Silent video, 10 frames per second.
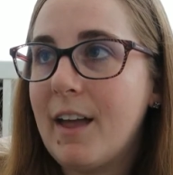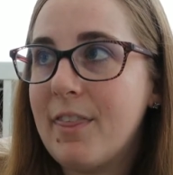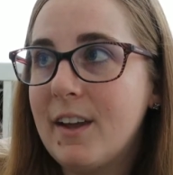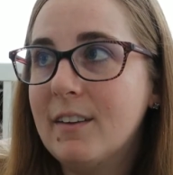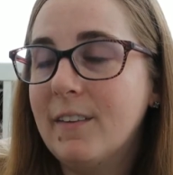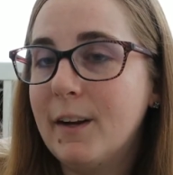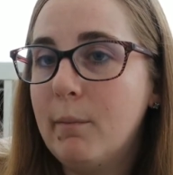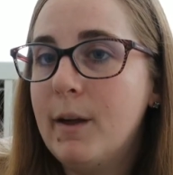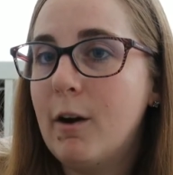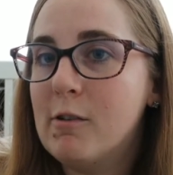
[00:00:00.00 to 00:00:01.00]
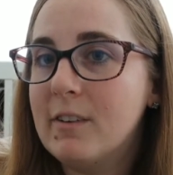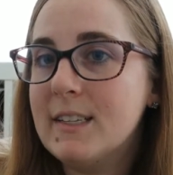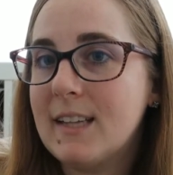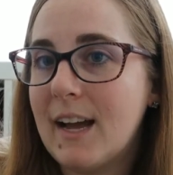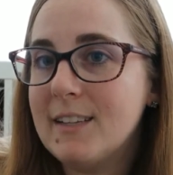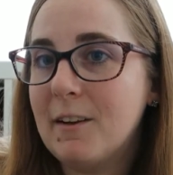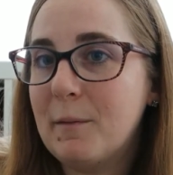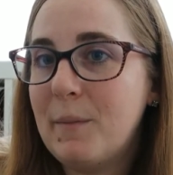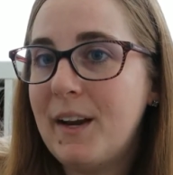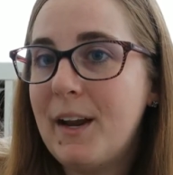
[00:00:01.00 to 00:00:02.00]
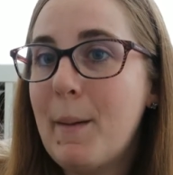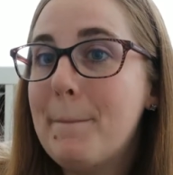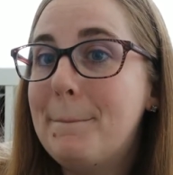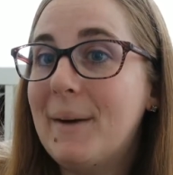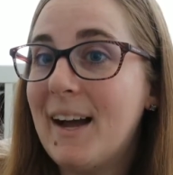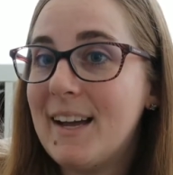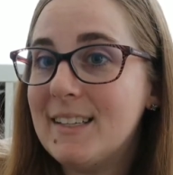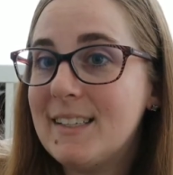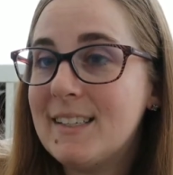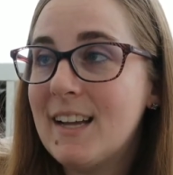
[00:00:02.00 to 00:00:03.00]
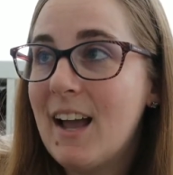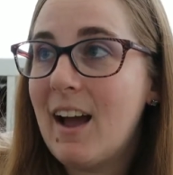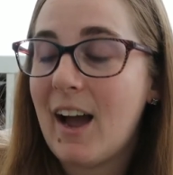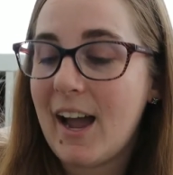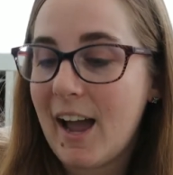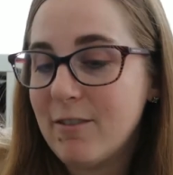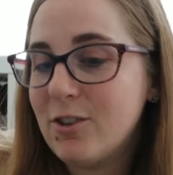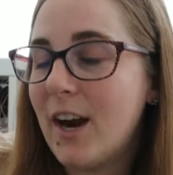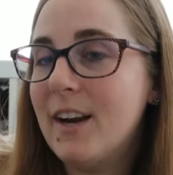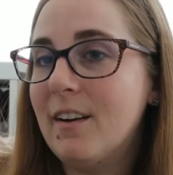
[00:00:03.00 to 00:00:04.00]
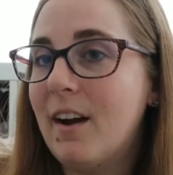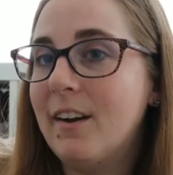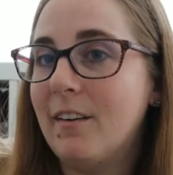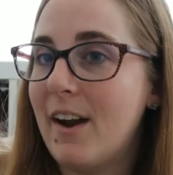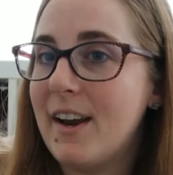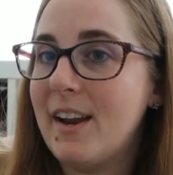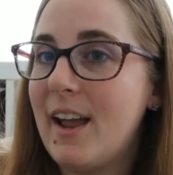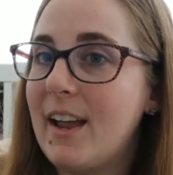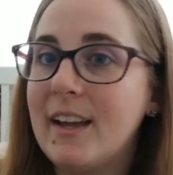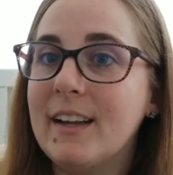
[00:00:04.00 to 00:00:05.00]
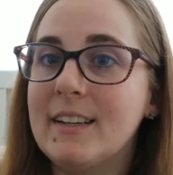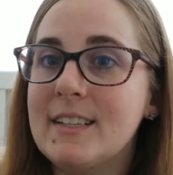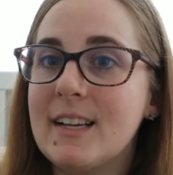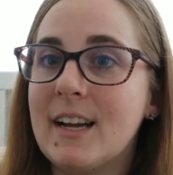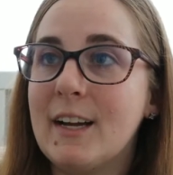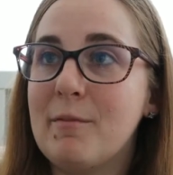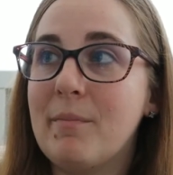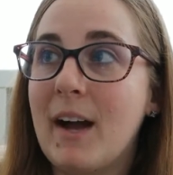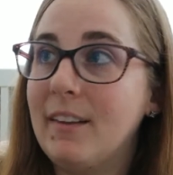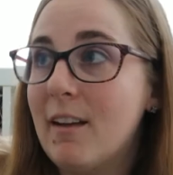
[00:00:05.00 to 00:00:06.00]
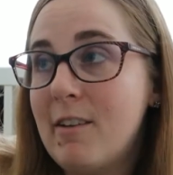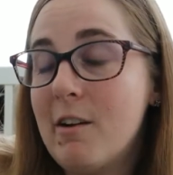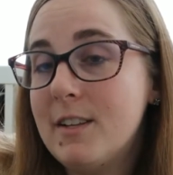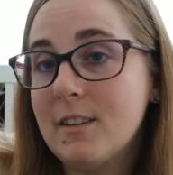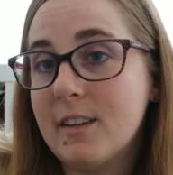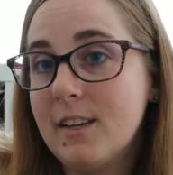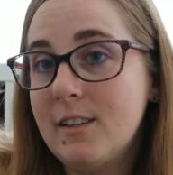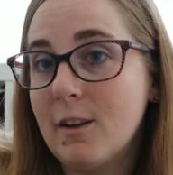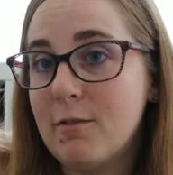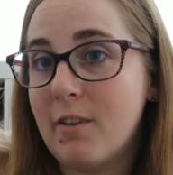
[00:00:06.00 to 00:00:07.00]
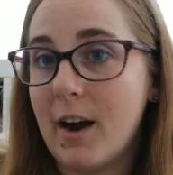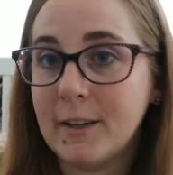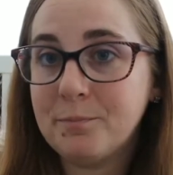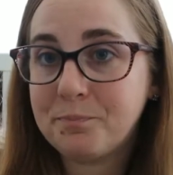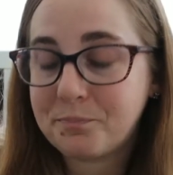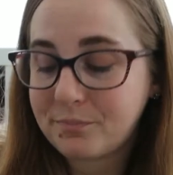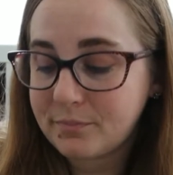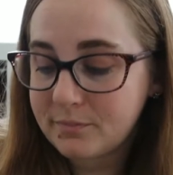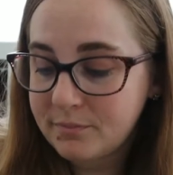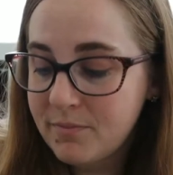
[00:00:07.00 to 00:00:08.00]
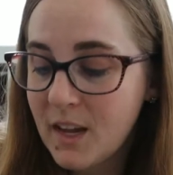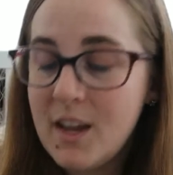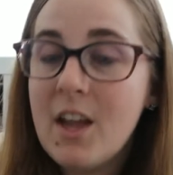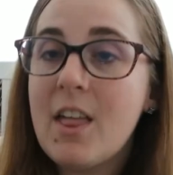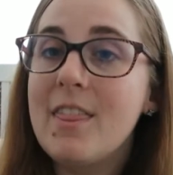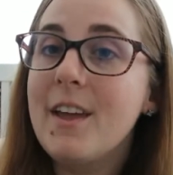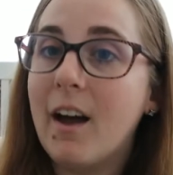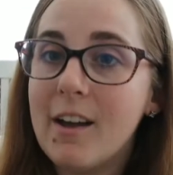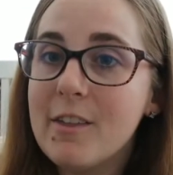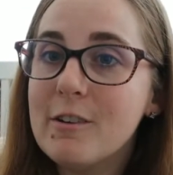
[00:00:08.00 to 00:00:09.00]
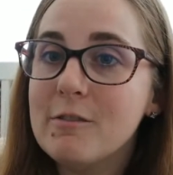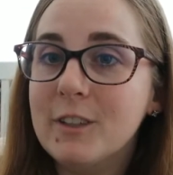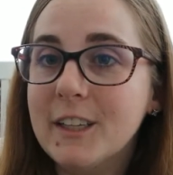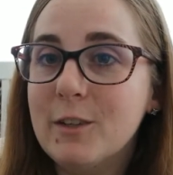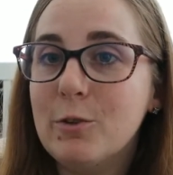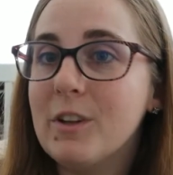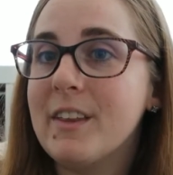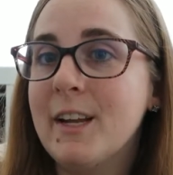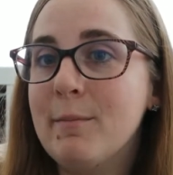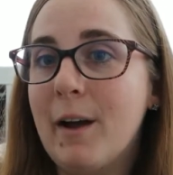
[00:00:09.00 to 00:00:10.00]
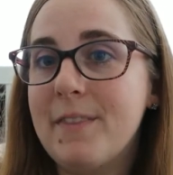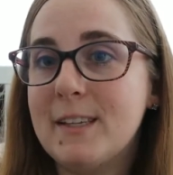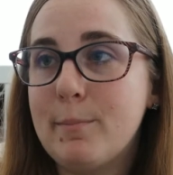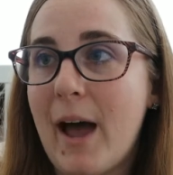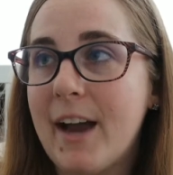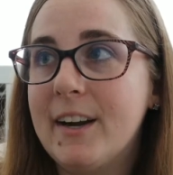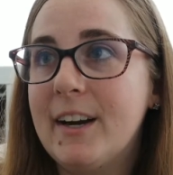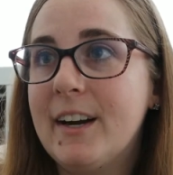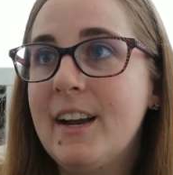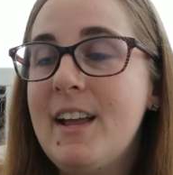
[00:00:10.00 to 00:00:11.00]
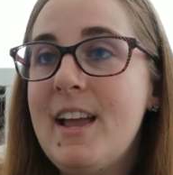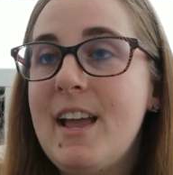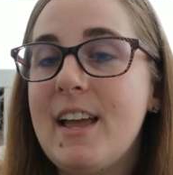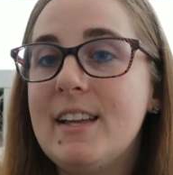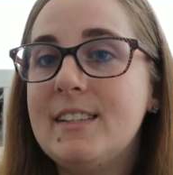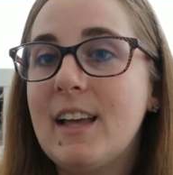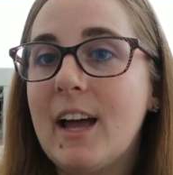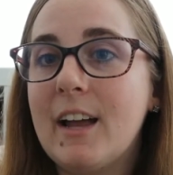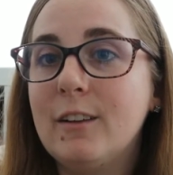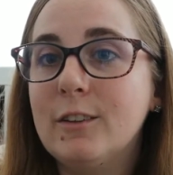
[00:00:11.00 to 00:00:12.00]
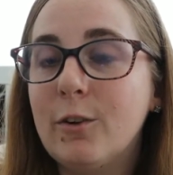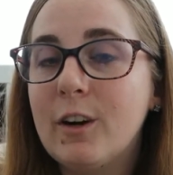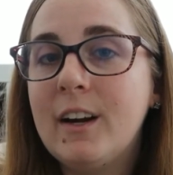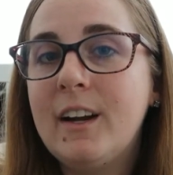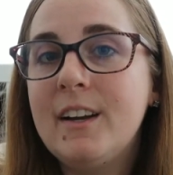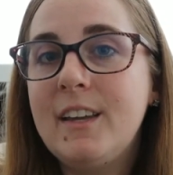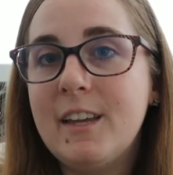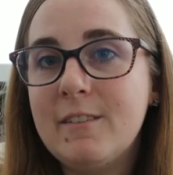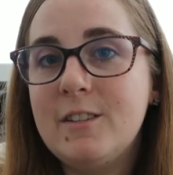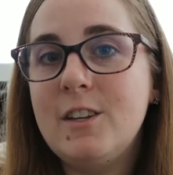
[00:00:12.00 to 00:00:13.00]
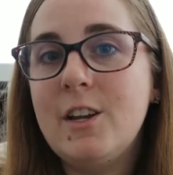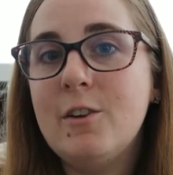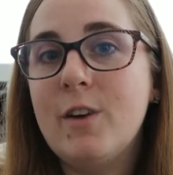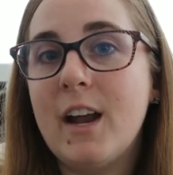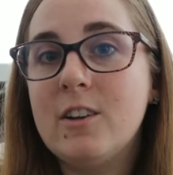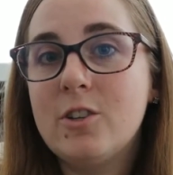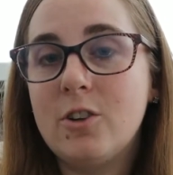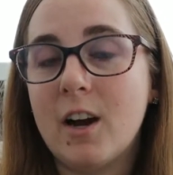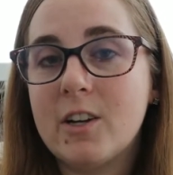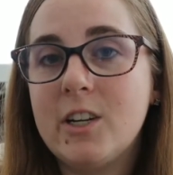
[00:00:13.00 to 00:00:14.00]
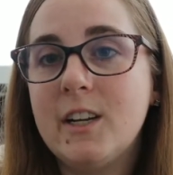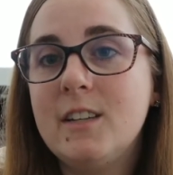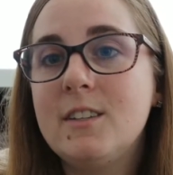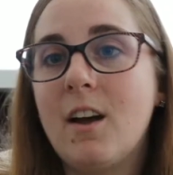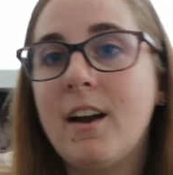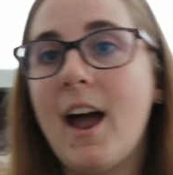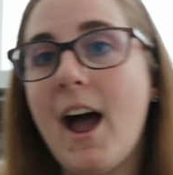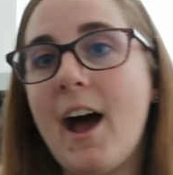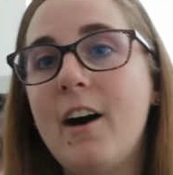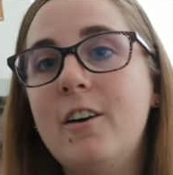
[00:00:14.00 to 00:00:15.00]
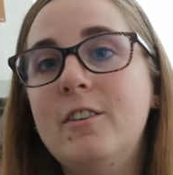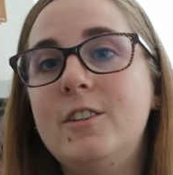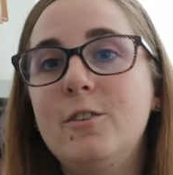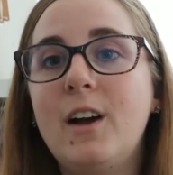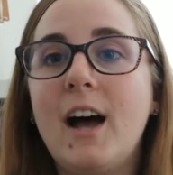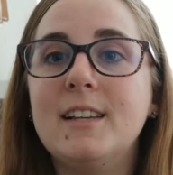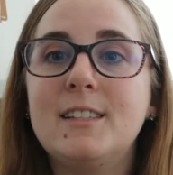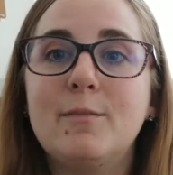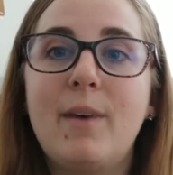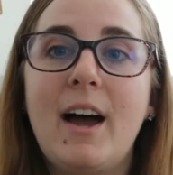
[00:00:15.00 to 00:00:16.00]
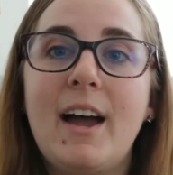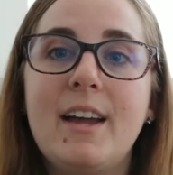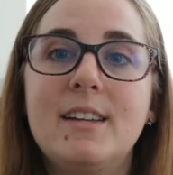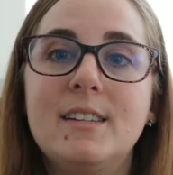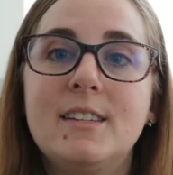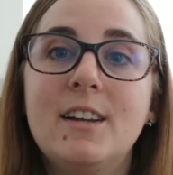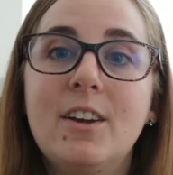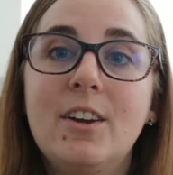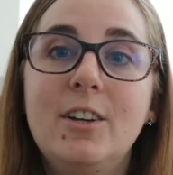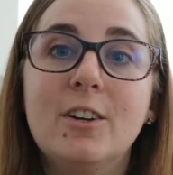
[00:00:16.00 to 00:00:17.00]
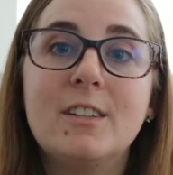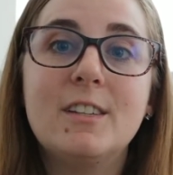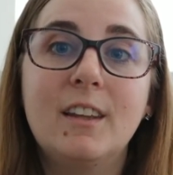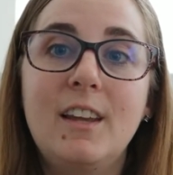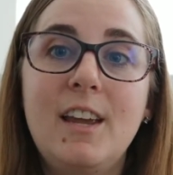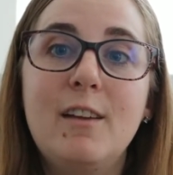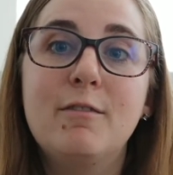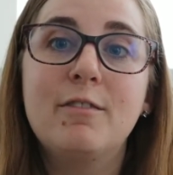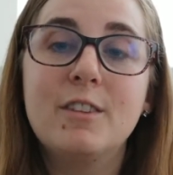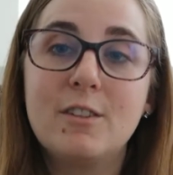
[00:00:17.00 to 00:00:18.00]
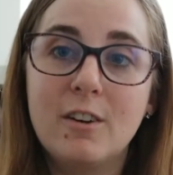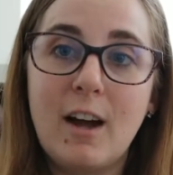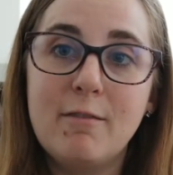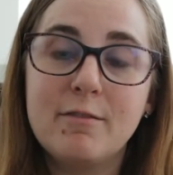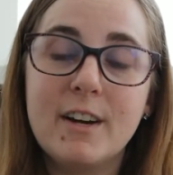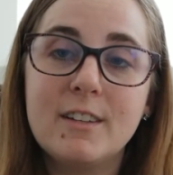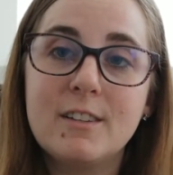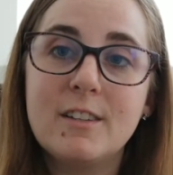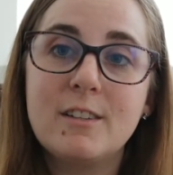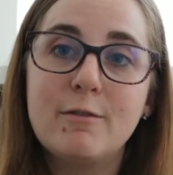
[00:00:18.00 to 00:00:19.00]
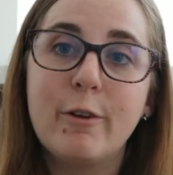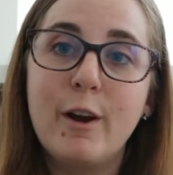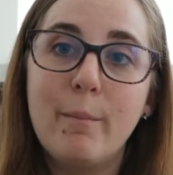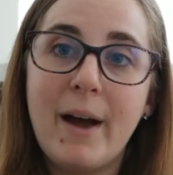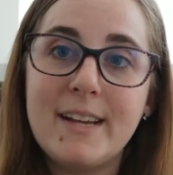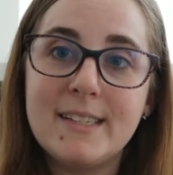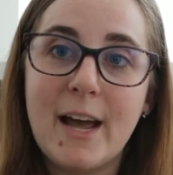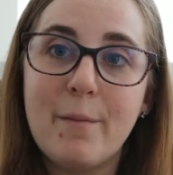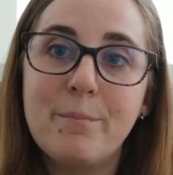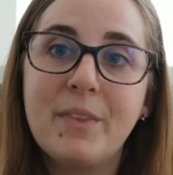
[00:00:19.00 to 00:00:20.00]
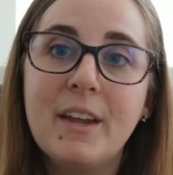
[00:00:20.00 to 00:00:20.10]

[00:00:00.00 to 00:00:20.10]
I think, a little bit oversized on me, but I have tried it on already, and um, I love how it's looking so far. The other really cool thing about this pattern is that Laura gives you instructions on how to customize your sleeve circumference for your bicep.